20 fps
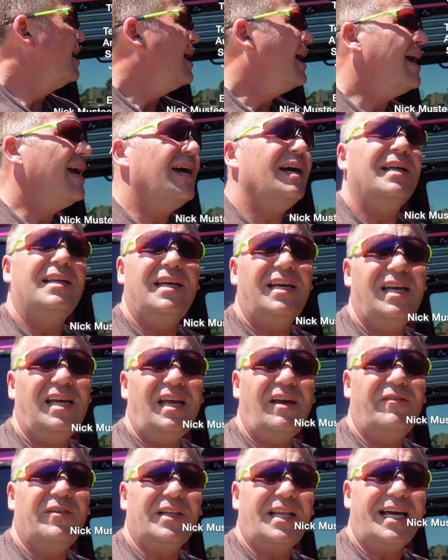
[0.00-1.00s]
And
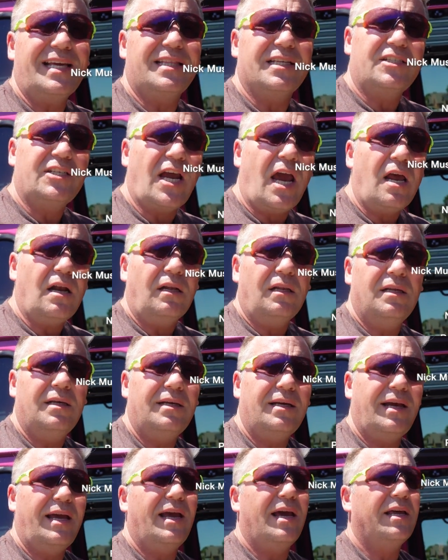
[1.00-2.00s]
if you like the channel
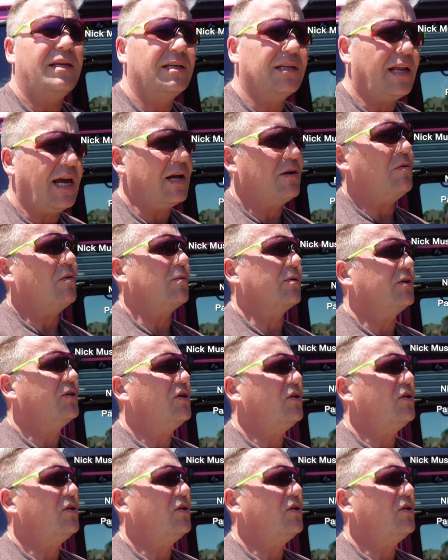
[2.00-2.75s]
and you like what we're